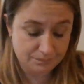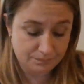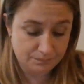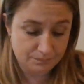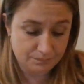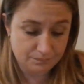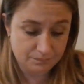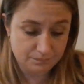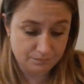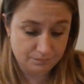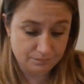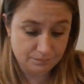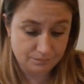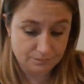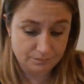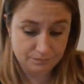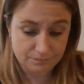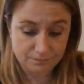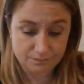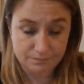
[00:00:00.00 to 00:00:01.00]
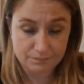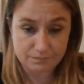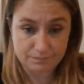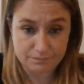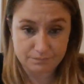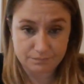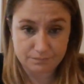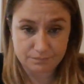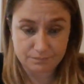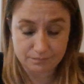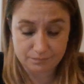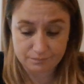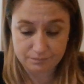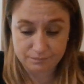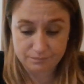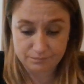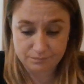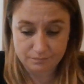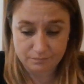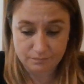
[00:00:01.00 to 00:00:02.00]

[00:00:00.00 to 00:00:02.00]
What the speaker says: [no speech]